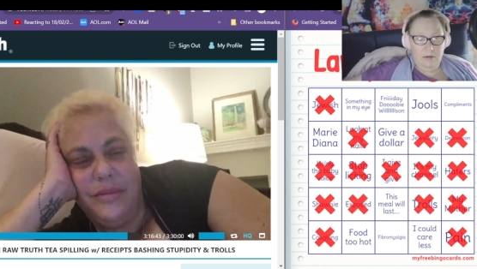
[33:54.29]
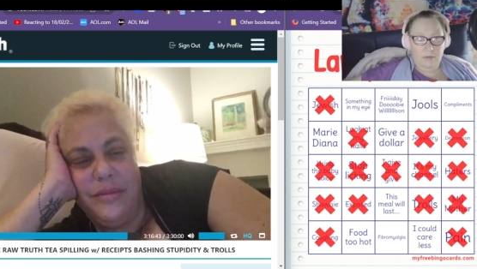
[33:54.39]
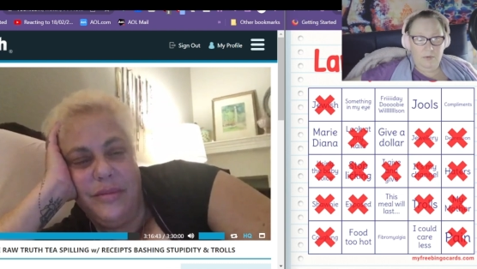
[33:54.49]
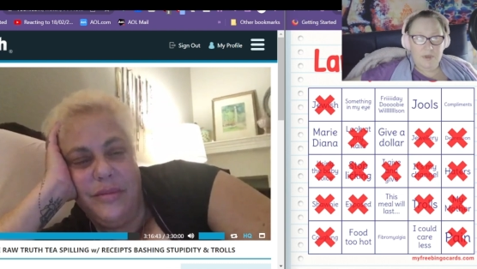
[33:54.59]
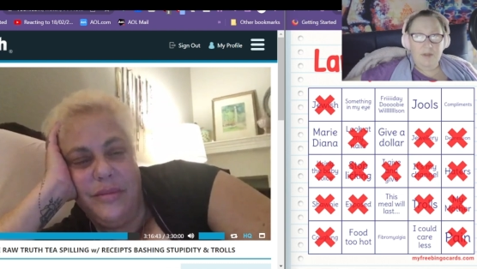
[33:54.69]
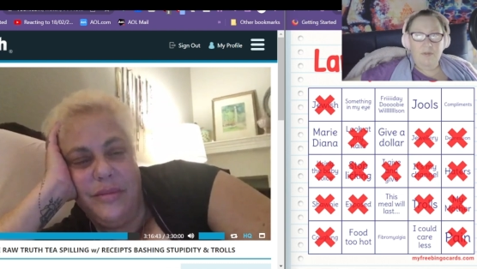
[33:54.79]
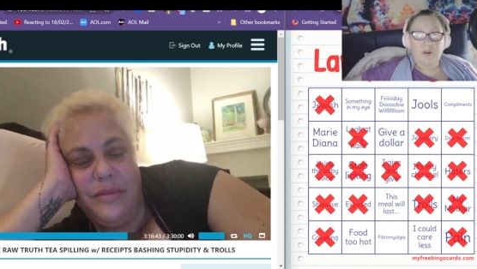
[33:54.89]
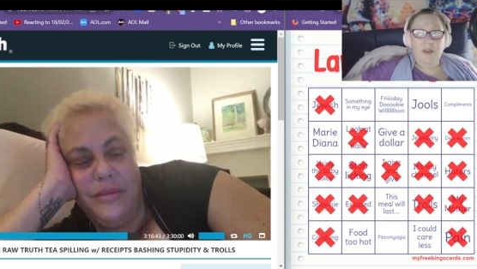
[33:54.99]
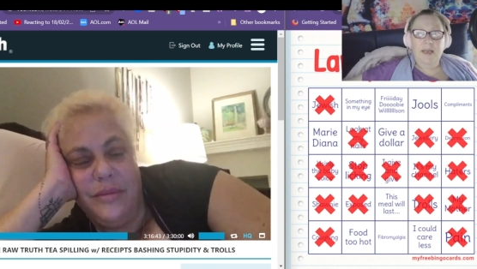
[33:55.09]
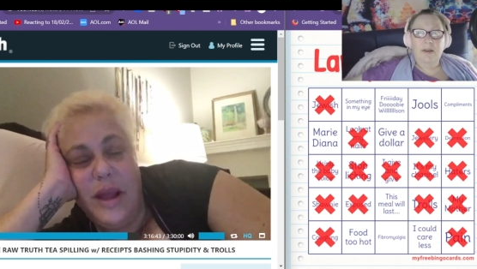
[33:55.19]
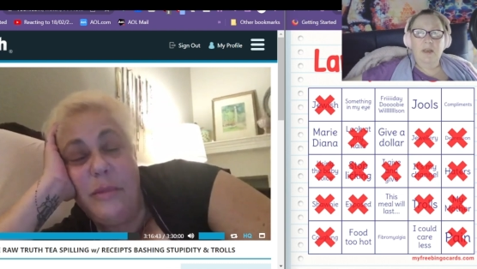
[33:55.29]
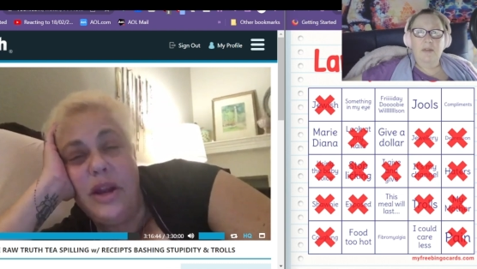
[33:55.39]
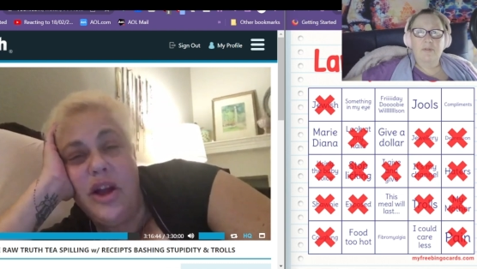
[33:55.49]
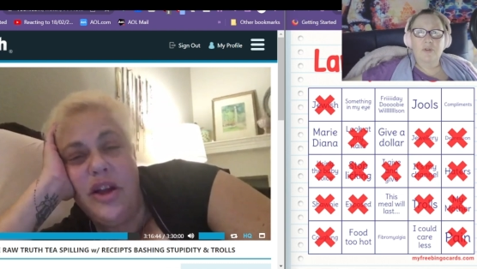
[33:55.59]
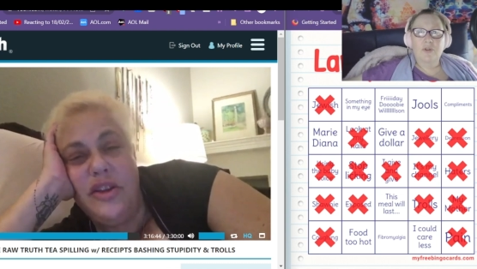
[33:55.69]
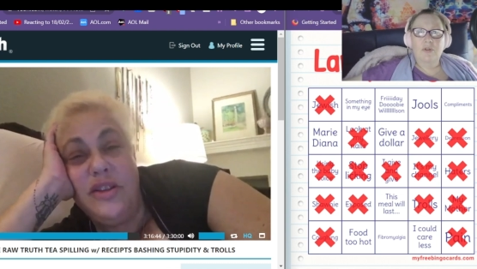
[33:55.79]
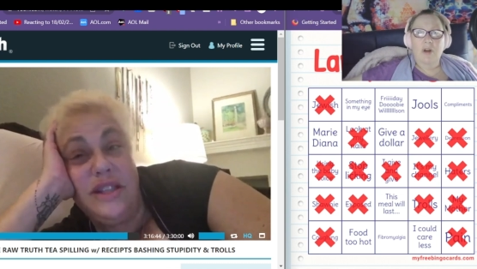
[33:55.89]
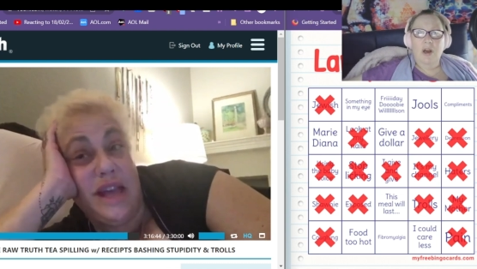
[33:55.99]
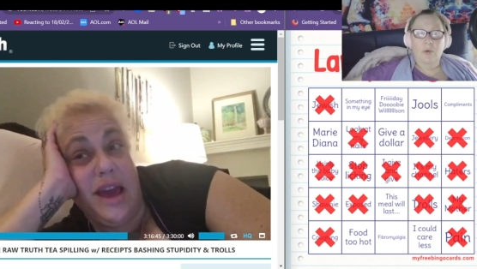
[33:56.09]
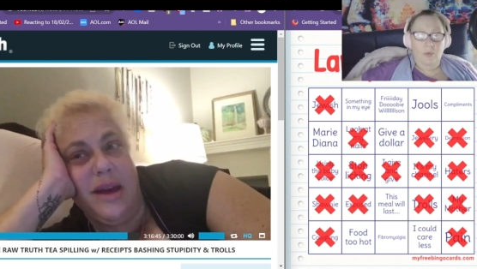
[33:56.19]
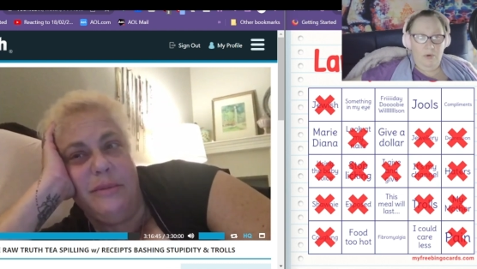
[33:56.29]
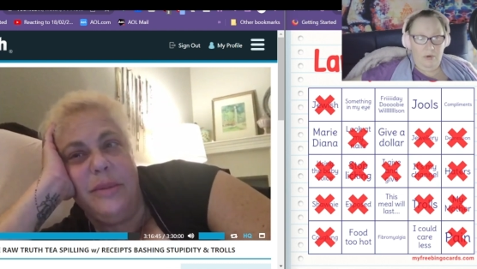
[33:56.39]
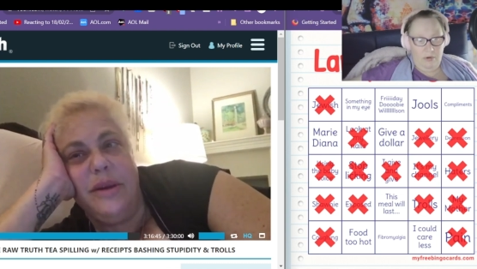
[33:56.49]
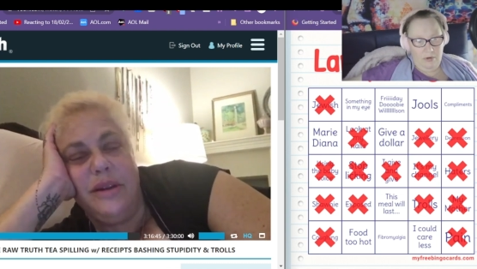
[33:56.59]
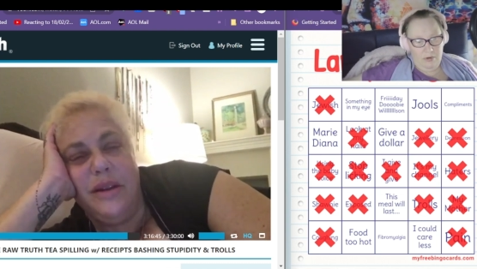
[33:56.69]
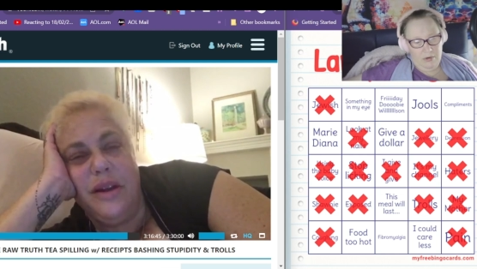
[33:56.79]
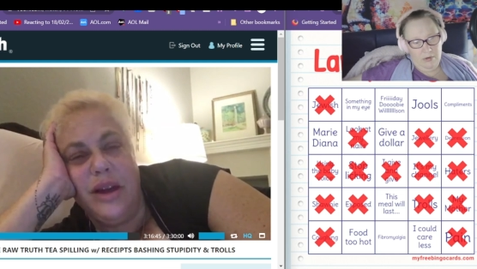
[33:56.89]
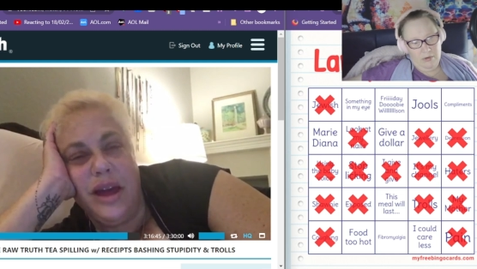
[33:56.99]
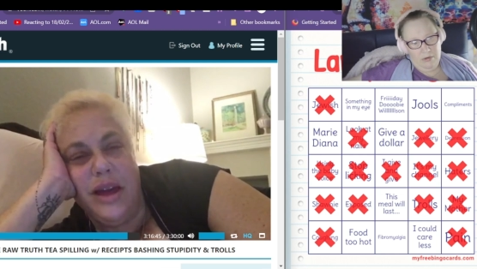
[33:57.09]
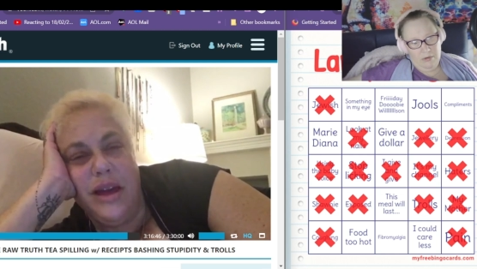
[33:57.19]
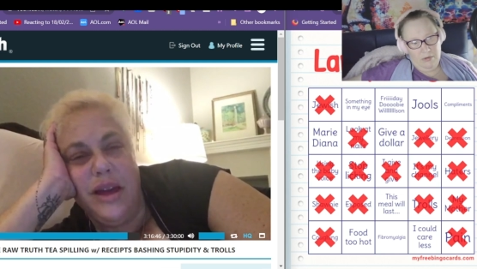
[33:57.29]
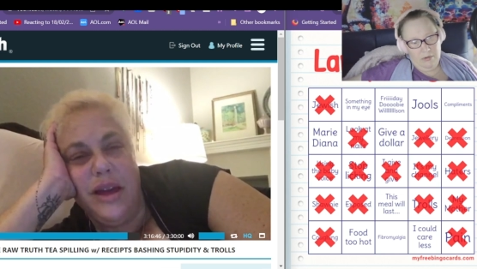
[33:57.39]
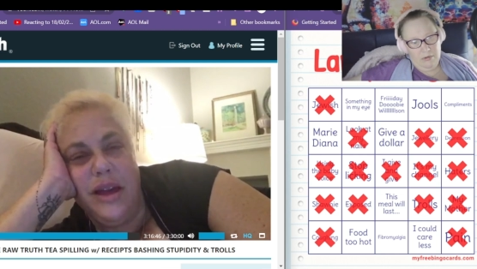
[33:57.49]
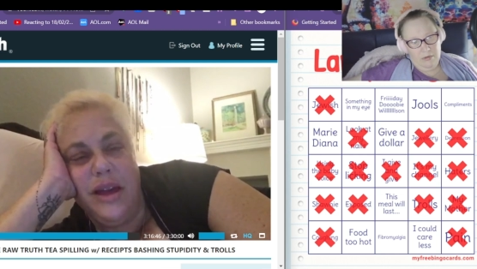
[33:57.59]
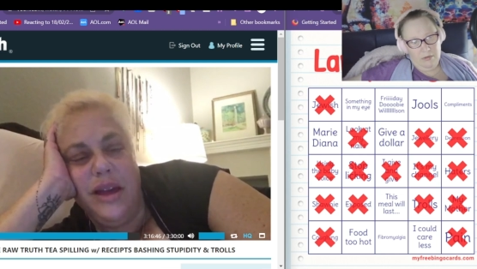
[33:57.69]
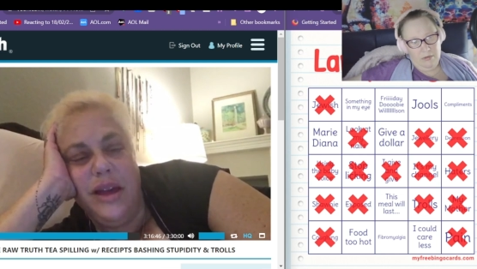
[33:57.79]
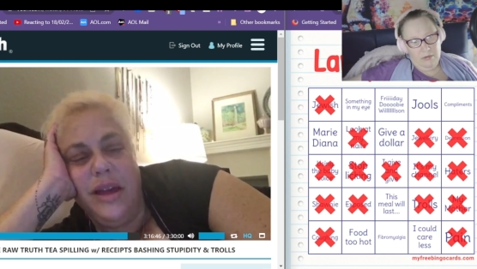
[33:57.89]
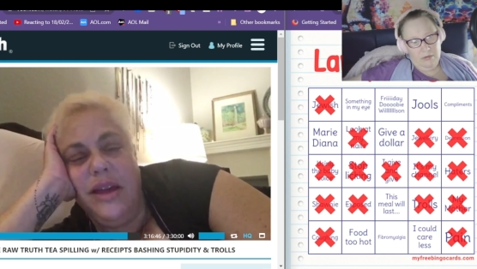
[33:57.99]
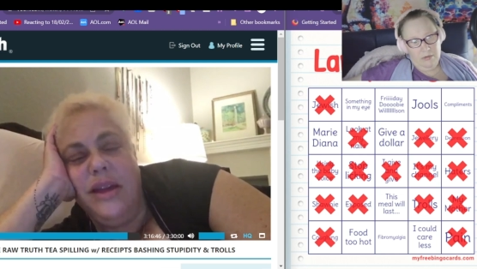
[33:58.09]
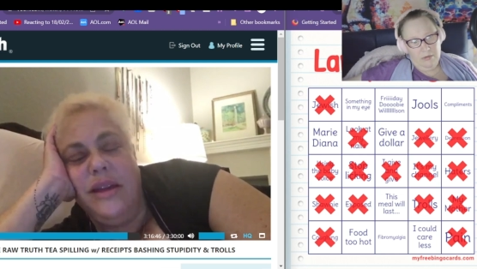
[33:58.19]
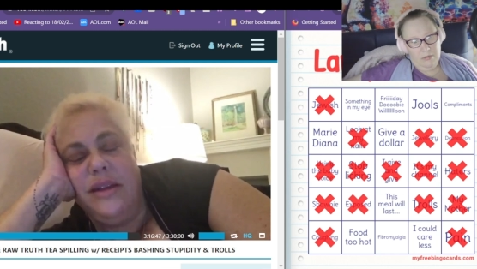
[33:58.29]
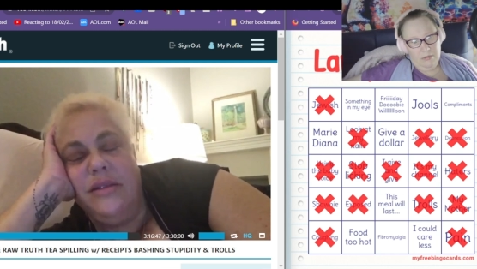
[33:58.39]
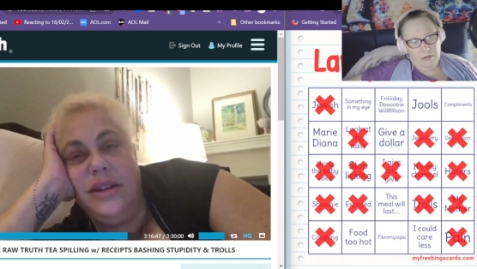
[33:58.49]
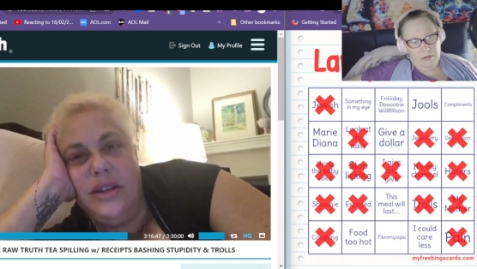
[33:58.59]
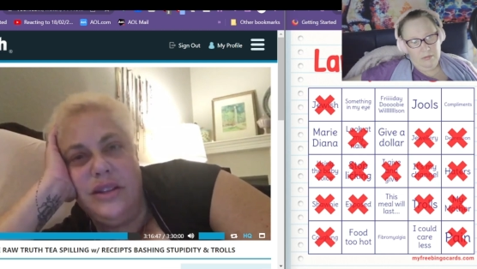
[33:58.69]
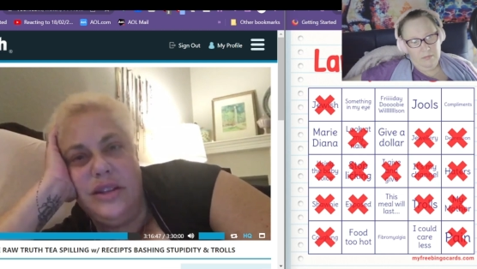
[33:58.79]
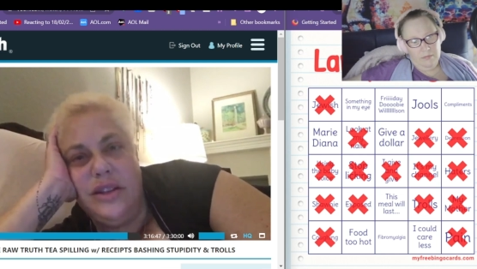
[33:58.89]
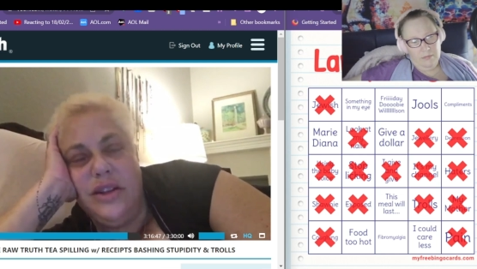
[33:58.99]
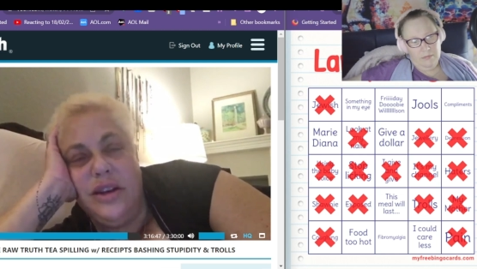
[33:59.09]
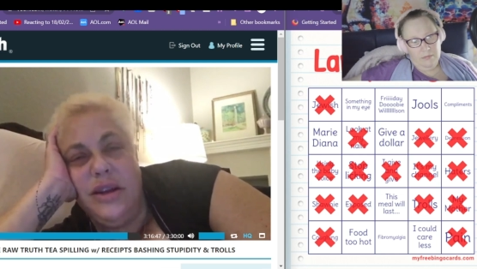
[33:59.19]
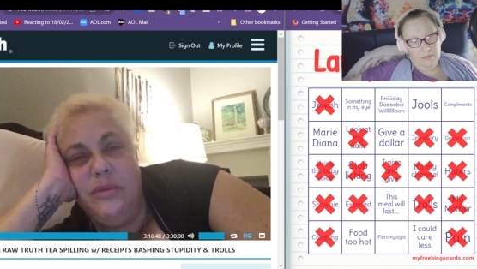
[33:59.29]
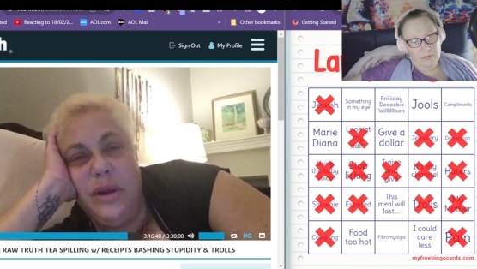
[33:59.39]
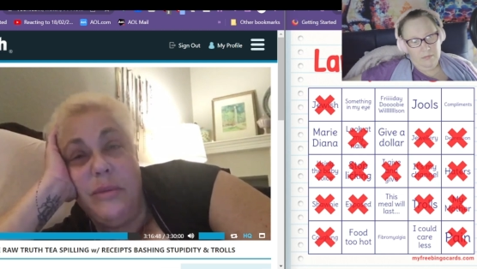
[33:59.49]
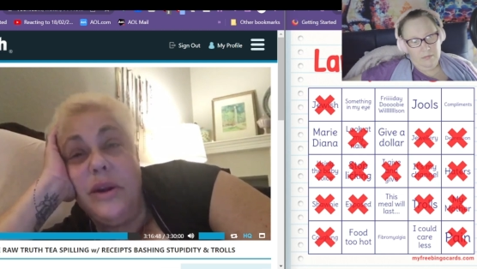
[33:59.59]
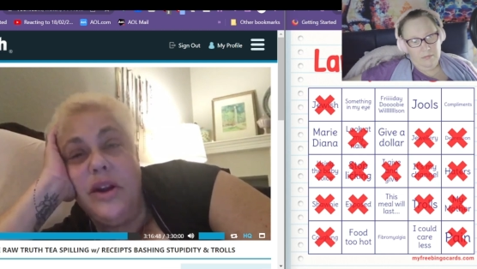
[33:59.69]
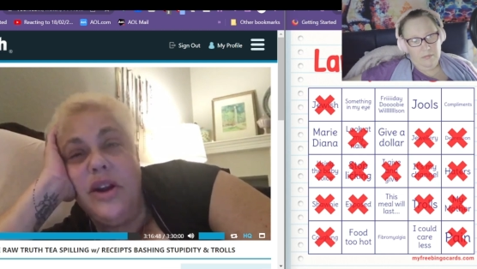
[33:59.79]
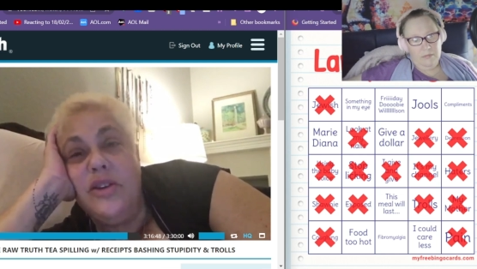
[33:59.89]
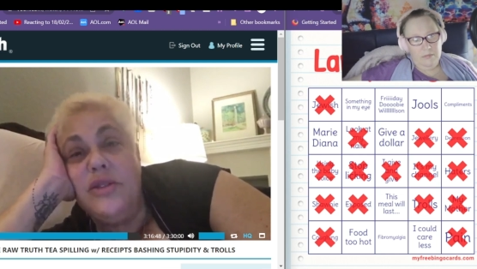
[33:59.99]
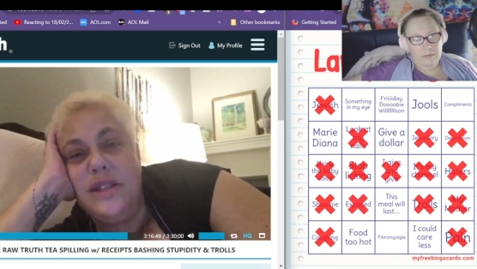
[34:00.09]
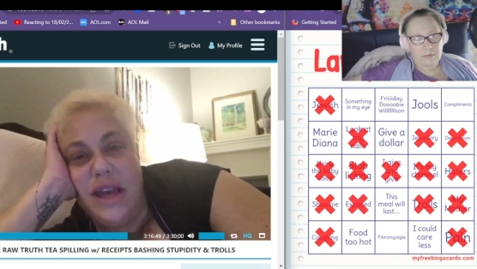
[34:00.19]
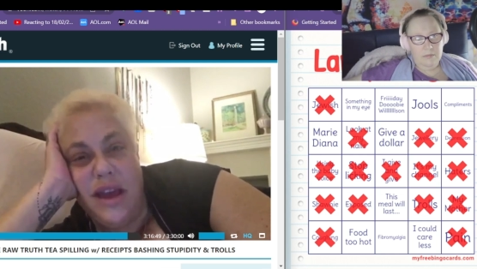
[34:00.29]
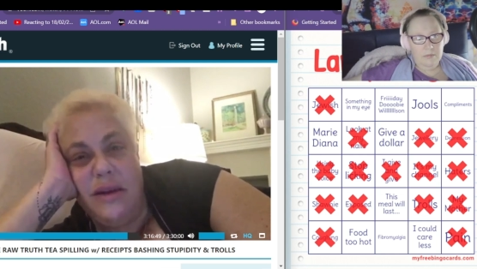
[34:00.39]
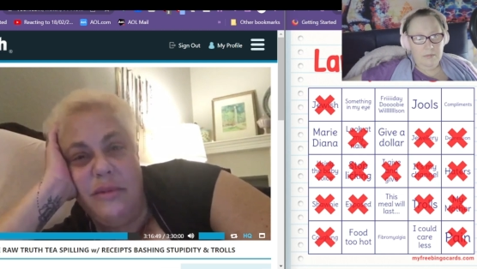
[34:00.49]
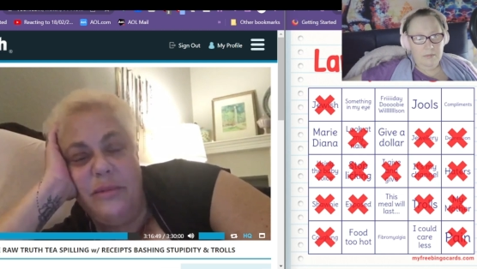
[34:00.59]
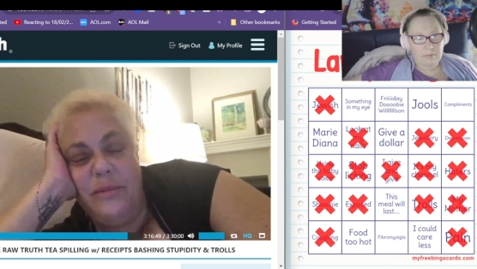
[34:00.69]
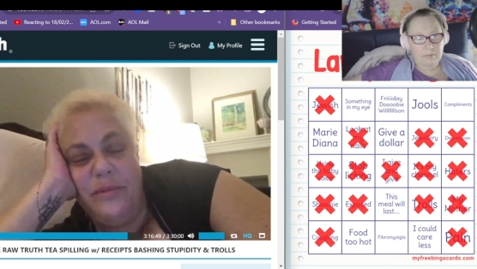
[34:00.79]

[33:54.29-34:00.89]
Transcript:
Speaker 1: Once they find out you live on your own. Sam,
Speaker 2: okay? which isn't your name, but I'm going to call you Sam.